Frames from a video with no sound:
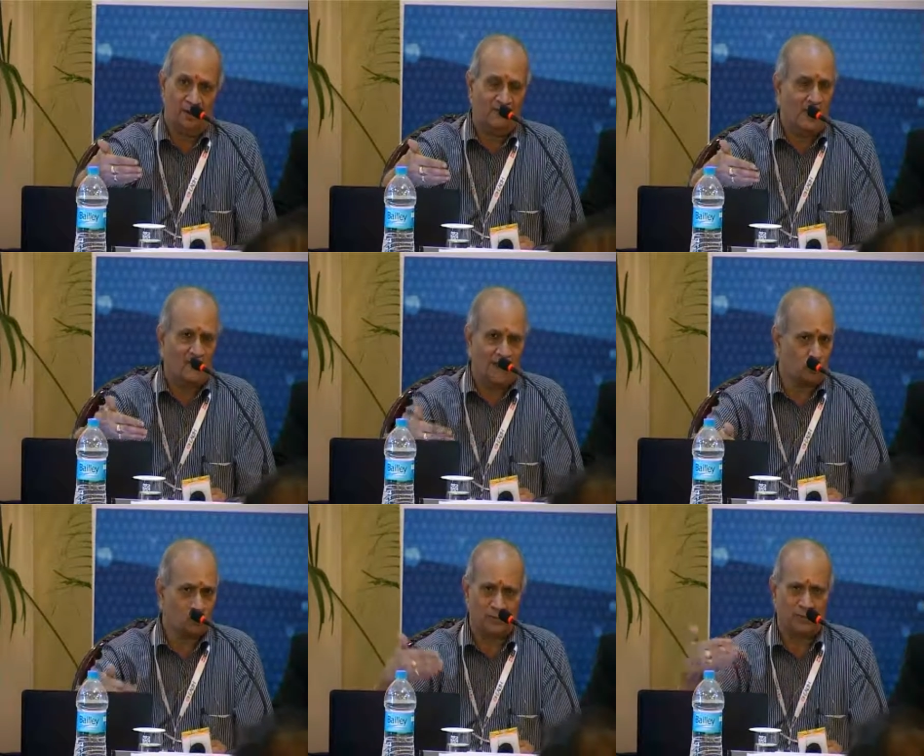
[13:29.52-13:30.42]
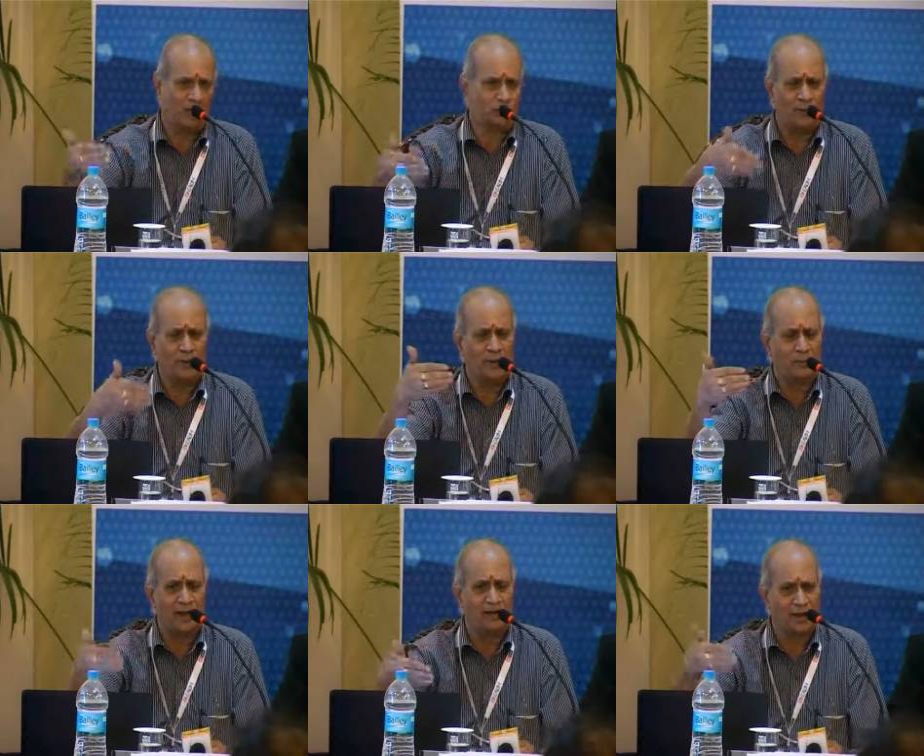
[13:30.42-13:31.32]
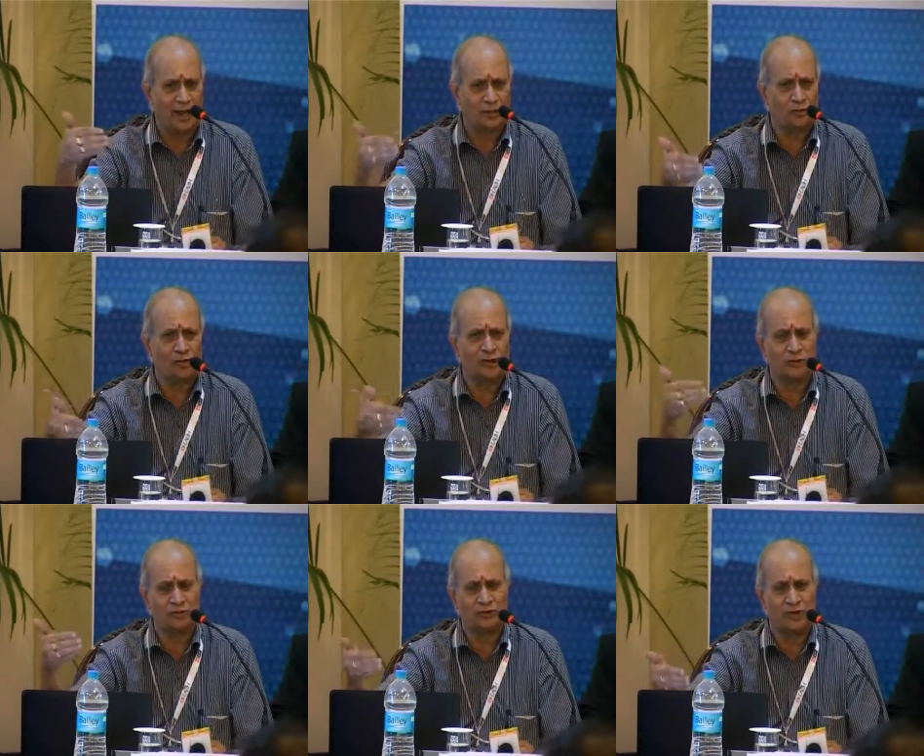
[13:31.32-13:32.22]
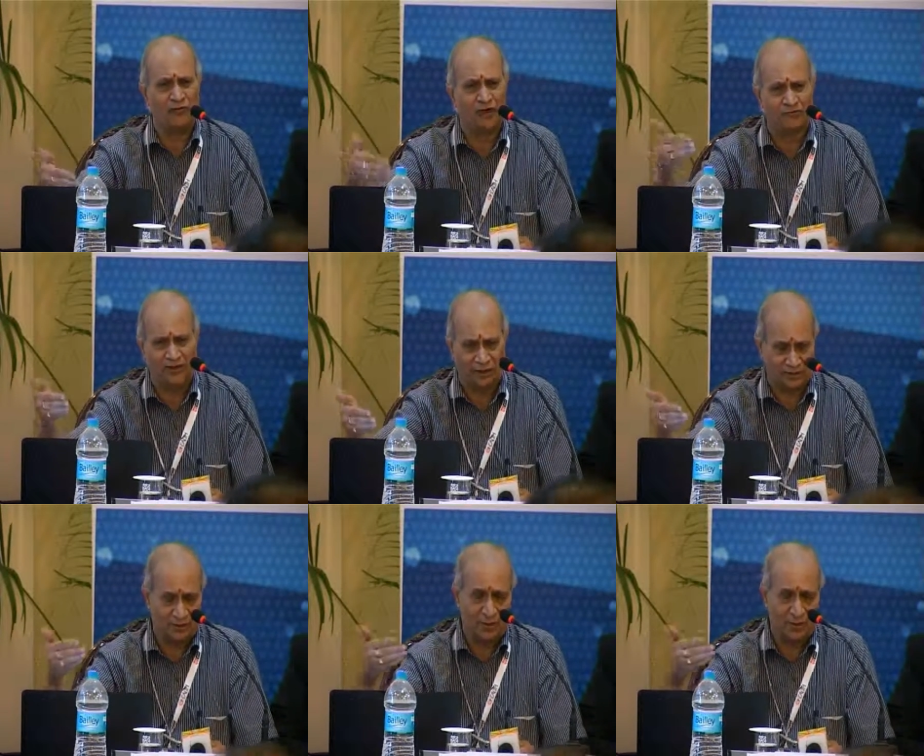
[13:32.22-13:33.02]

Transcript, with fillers: We have 9000 model. So many people have got ISO 9000 certificate for this.